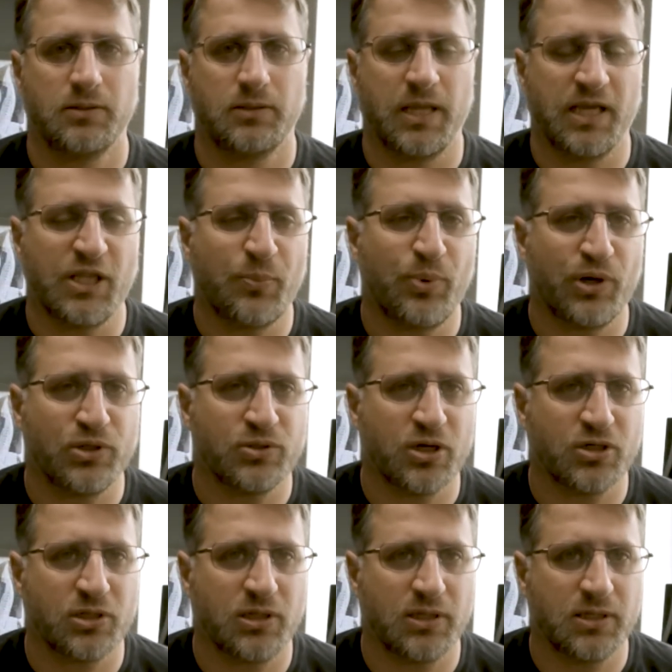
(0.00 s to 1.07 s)
Then the person
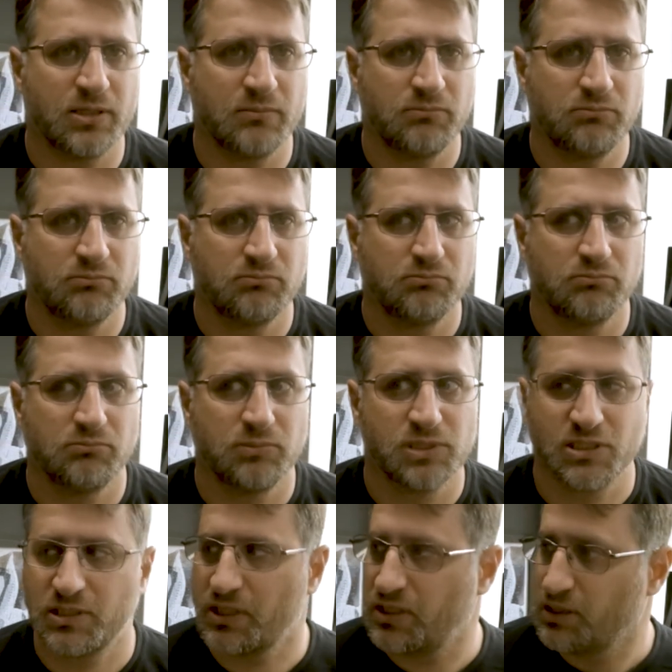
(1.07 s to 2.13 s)
actually can
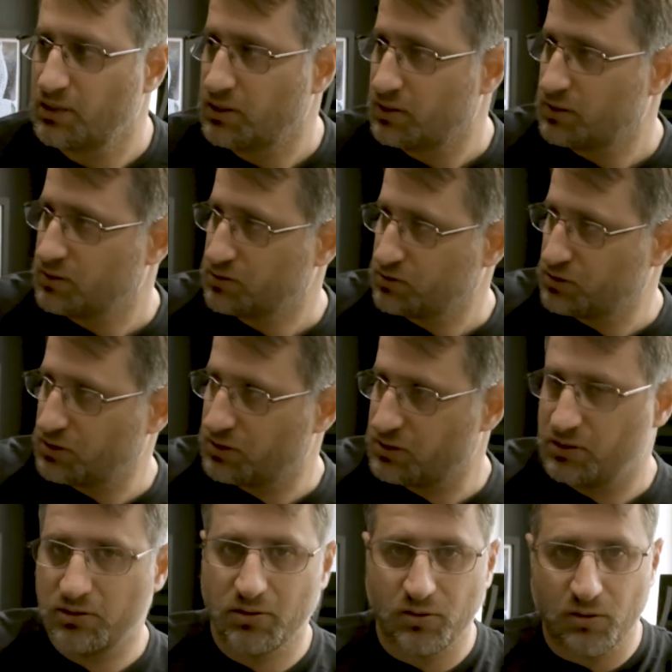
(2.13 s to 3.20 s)
say,
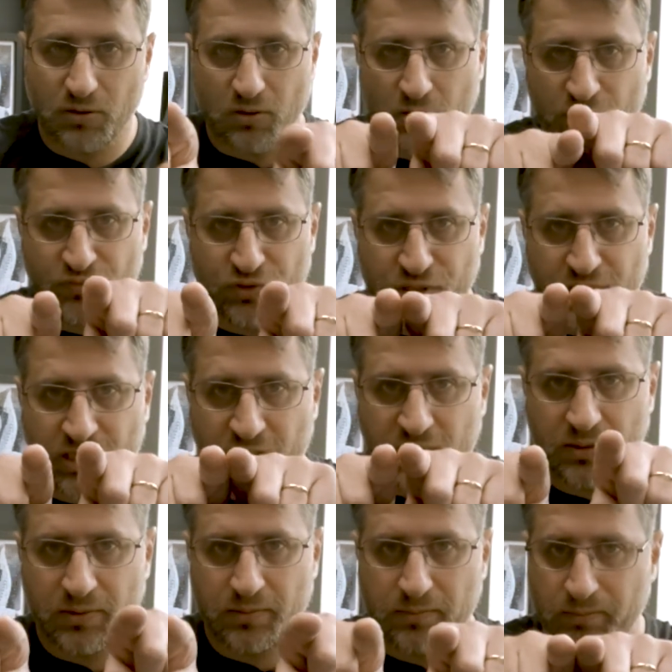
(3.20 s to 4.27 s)
just over there,
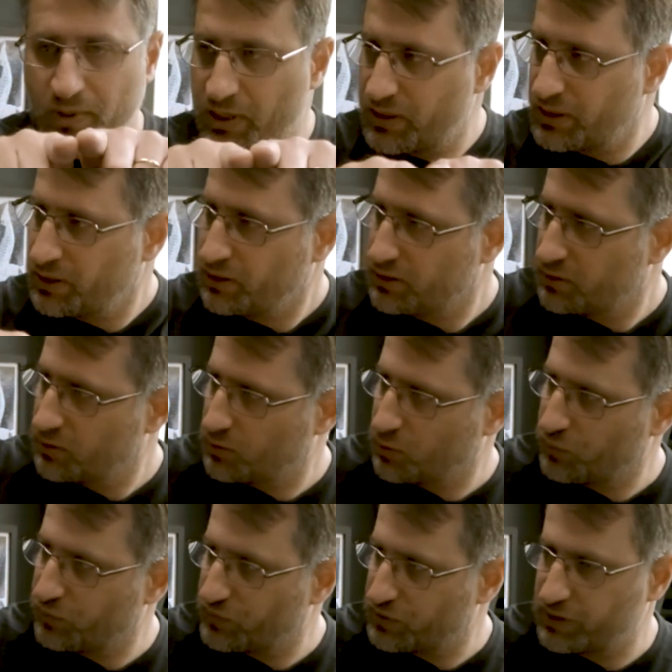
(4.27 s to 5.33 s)
buddy
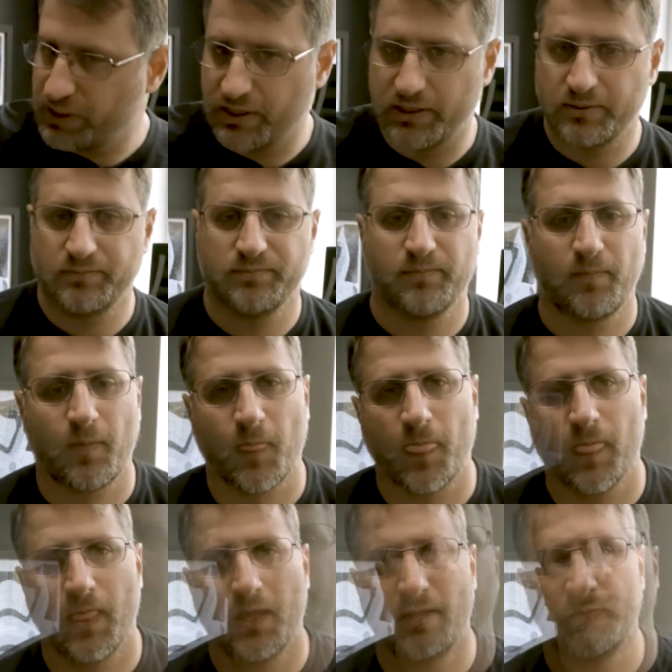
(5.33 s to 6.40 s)
over there.
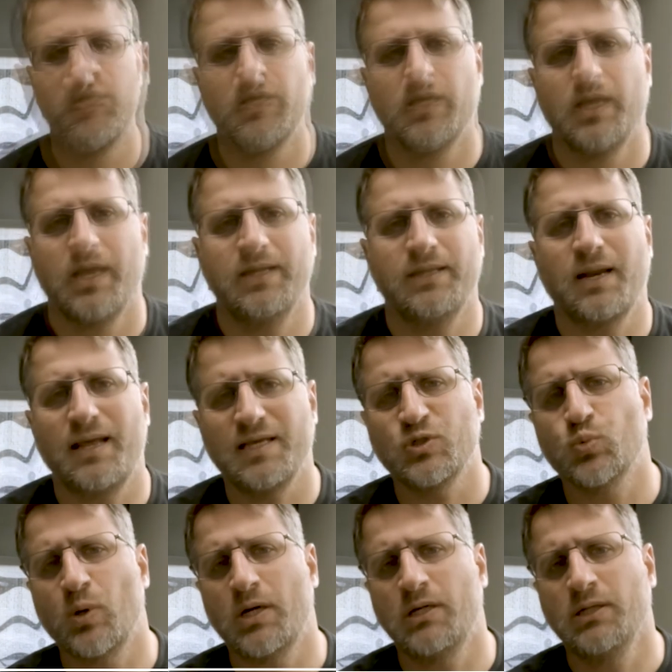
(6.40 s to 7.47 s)
And the last
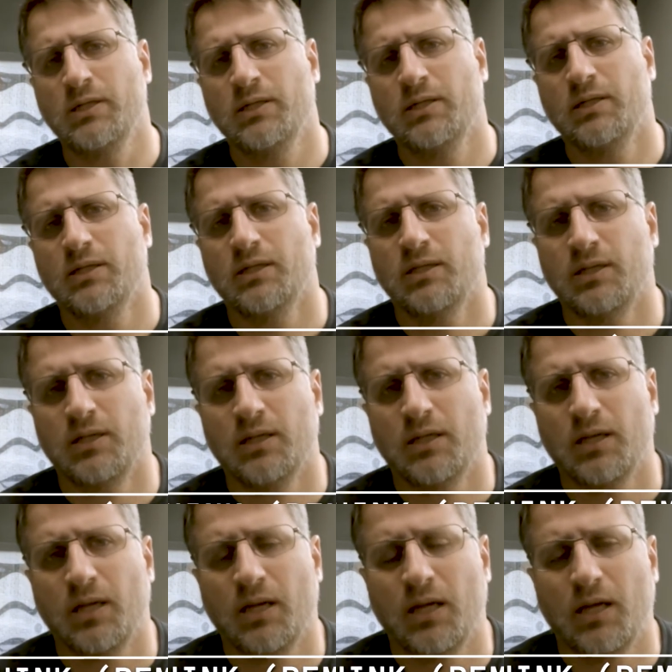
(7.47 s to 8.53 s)
one
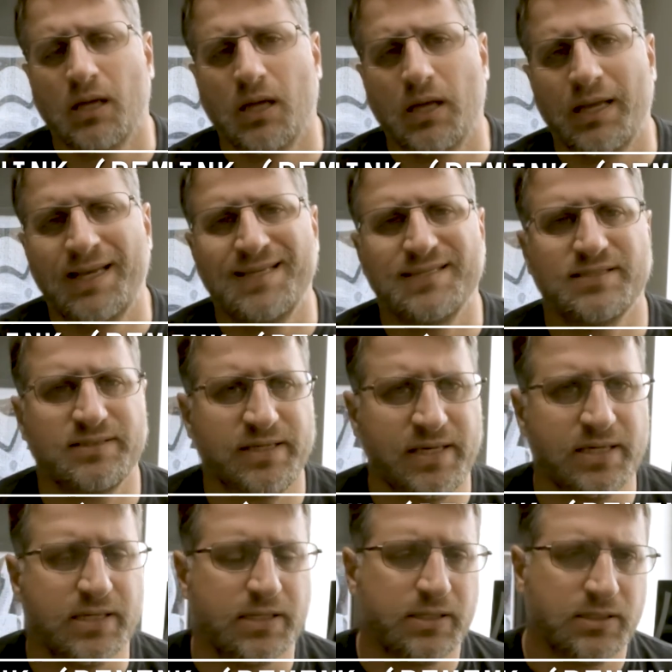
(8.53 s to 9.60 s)
is
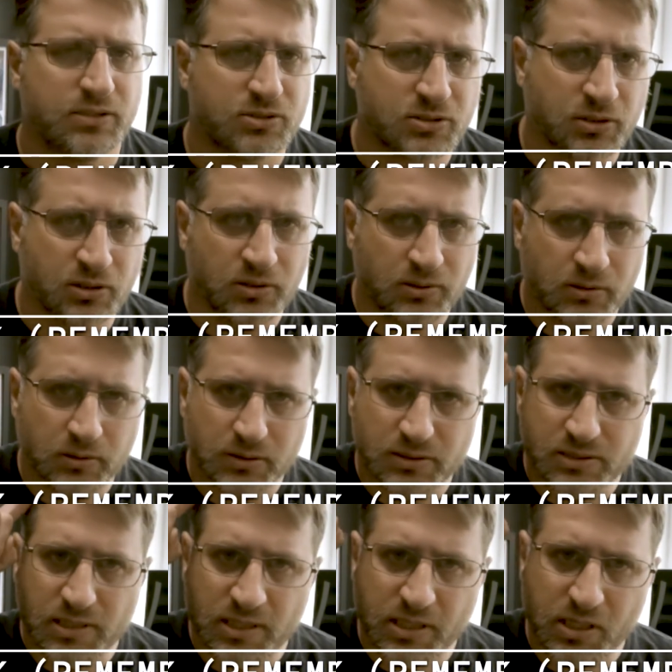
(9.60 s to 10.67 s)
think. So
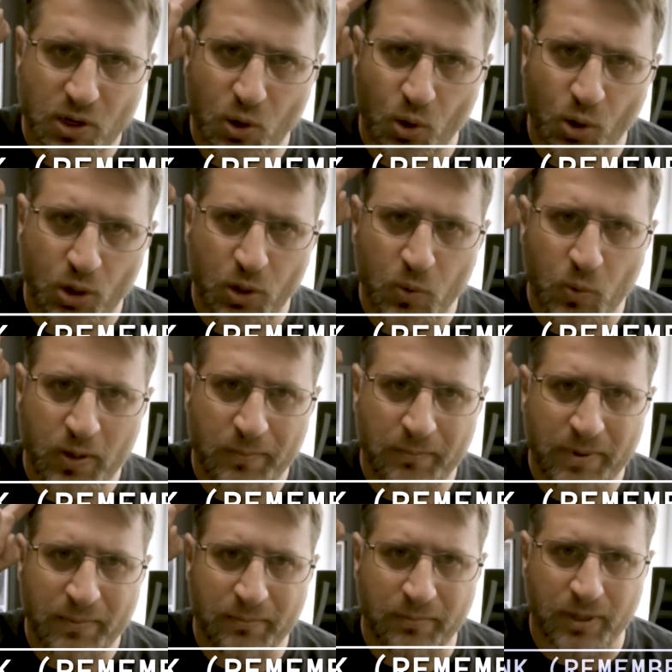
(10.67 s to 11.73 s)
think or
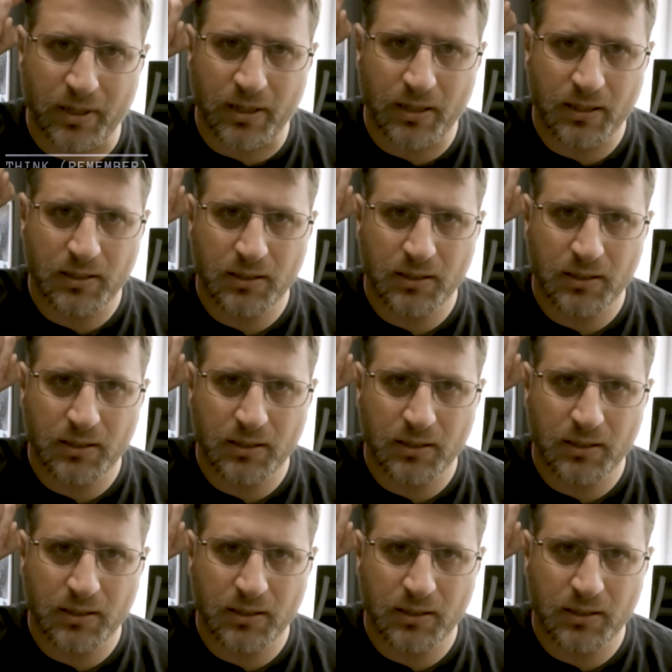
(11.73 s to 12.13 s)
remember.